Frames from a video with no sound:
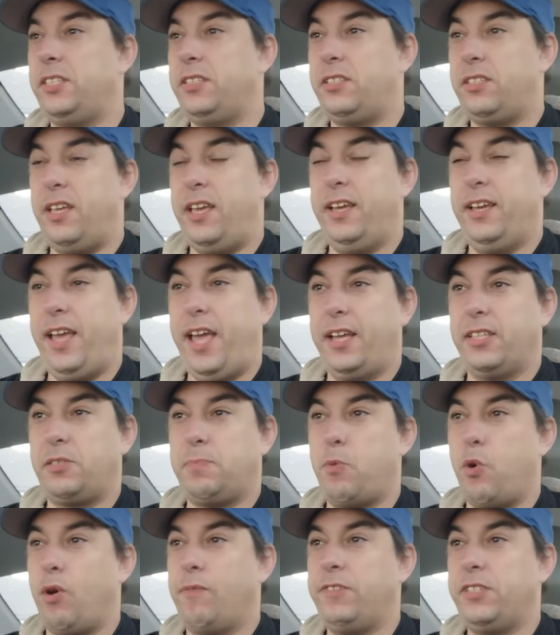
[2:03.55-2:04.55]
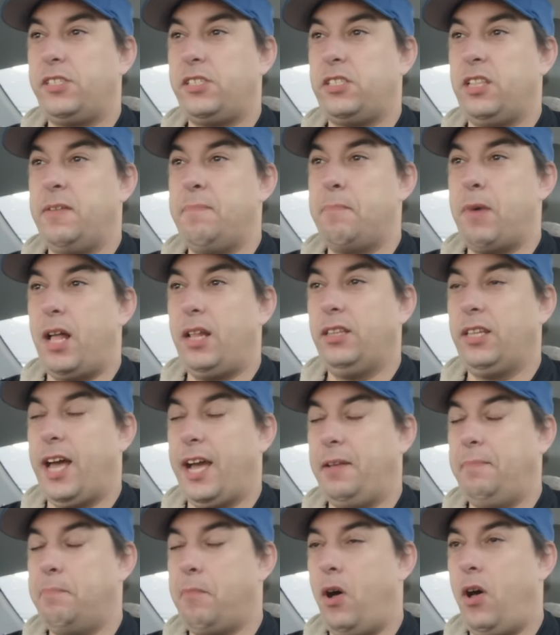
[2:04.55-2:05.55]
It's it's more of a
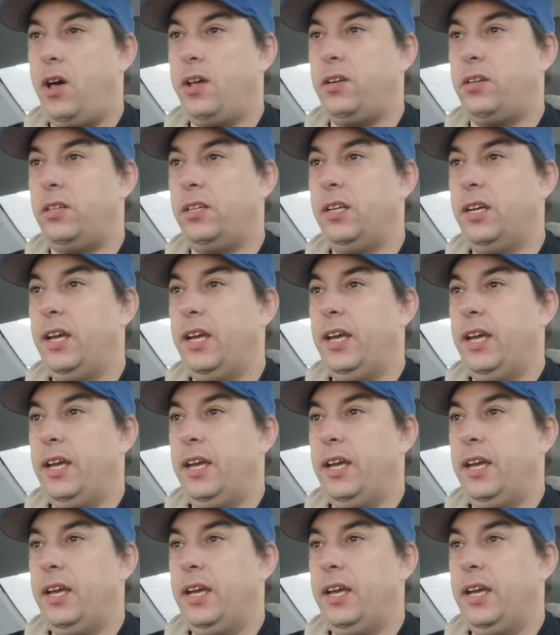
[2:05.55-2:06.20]
slimline model.